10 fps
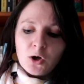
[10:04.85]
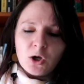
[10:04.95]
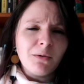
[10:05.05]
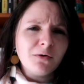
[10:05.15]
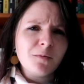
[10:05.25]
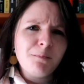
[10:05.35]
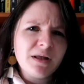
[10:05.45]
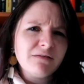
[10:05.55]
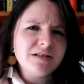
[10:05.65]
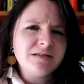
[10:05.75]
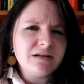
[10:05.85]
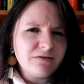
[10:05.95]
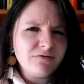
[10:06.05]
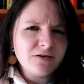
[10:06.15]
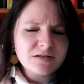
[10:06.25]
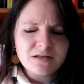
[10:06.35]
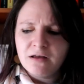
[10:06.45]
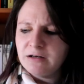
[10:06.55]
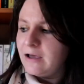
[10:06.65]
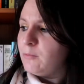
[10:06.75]
Going on a bit of a different
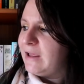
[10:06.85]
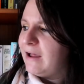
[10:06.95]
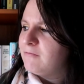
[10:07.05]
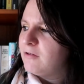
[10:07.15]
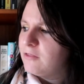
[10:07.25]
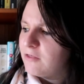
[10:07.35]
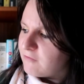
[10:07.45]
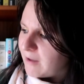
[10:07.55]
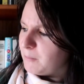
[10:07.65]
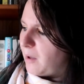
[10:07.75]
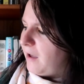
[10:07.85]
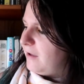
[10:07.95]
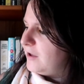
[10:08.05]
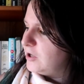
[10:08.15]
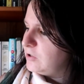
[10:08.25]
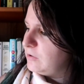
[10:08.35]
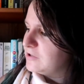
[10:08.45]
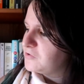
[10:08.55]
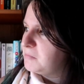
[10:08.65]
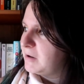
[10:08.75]
slant now, we have The Vampire, A New
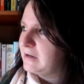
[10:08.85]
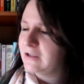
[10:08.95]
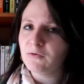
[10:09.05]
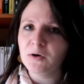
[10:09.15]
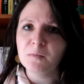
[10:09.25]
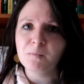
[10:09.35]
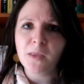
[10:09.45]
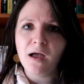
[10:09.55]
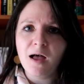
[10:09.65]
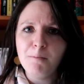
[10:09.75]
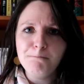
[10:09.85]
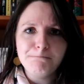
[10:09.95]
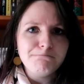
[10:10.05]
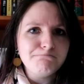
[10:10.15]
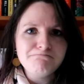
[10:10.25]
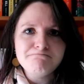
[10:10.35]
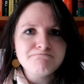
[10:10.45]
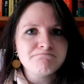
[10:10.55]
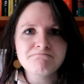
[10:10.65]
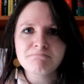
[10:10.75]
History by Nick Groom.
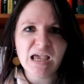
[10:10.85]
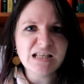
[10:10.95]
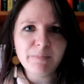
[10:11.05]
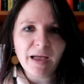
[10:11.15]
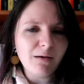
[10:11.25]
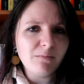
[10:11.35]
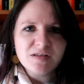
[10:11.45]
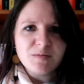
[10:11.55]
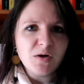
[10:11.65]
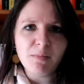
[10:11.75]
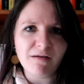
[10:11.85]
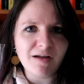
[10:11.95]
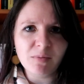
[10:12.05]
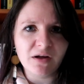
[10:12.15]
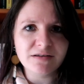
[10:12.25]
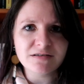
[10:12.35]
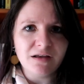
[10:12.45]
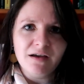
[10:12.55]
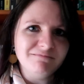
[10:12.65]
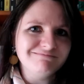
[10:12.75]
It's a book about vampires,
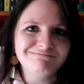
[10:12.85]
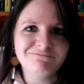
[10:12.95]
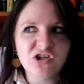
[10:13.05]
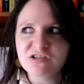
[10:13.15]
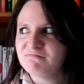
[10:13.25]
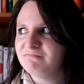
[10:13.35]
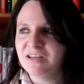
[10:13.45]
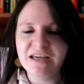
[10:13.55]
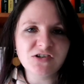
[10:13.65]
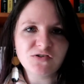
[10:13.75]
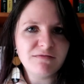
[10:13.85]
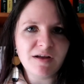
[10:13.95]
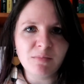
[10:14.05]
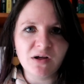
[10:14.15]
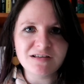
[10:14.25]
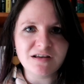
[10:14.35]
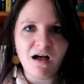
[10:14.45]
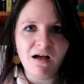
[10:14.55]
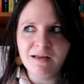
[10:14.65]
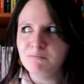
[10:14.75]
like, just the history of vampires.
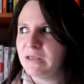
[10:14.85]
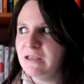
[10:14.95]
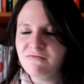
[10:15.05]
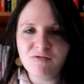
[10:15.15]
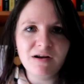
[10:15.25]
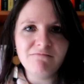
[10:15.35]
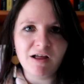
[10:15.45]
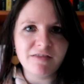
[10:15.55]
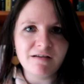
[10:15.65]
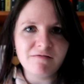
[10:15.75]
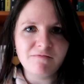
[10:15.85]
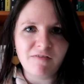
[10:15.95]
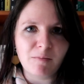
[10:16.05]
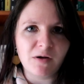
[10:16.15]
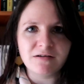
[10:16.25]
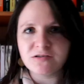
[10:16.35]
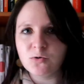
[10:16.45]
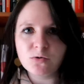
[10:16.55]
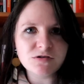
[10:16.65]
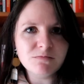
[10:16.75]
I'm here for it. I think vampires
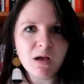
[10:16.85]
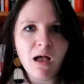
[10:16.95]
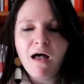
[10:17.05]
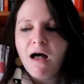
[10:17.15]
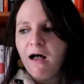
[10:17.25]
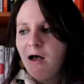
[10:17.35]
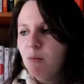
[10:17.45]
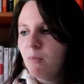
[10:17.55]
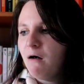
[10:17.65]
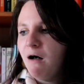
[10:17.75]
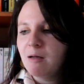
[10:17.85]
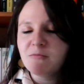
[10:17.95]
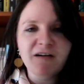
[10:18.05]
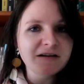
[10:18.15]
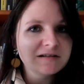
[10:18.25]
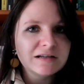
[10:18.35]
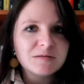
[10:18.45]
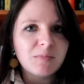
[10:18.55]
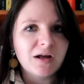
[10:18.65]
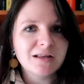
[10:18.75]
are awesome. I'm
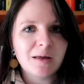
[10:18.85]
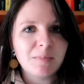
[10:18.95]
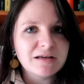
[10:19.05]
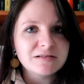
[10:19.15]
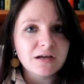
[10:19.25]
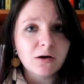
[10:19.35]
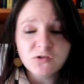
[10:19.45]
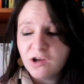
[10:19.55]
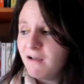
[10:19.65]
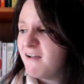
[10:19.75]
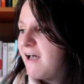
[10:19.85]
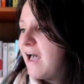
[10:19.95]
fascinated by their place in culture.